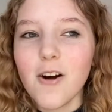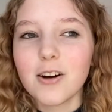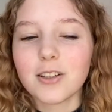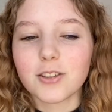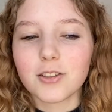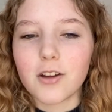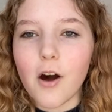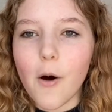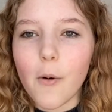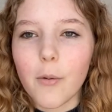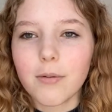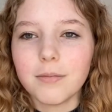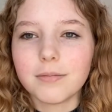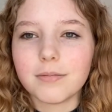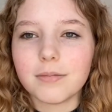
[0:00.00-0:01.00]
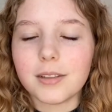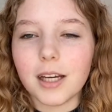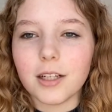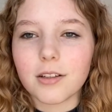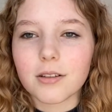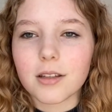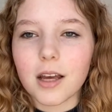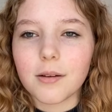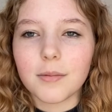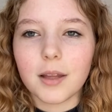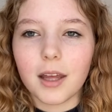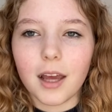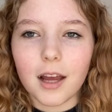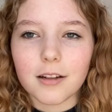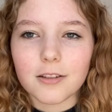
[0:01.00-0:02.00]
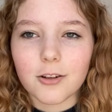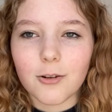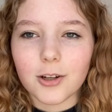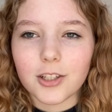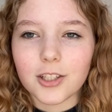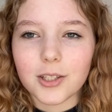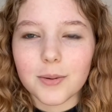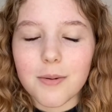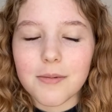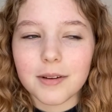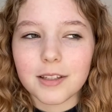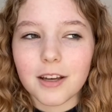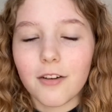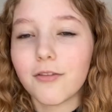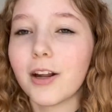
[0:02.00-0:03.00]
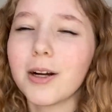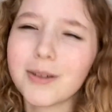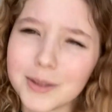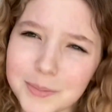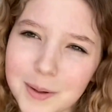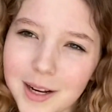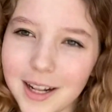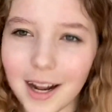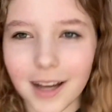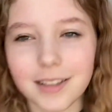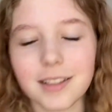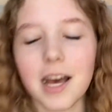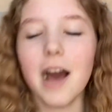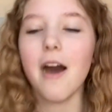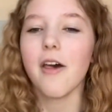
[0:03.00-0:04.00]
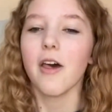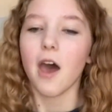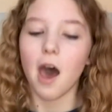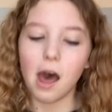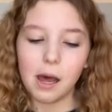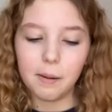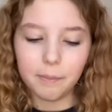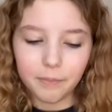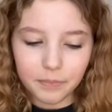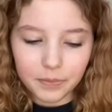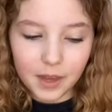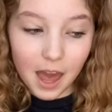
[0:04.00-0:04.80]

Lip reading: So they just let me like answer questions about myself and it was pretty nice. I'm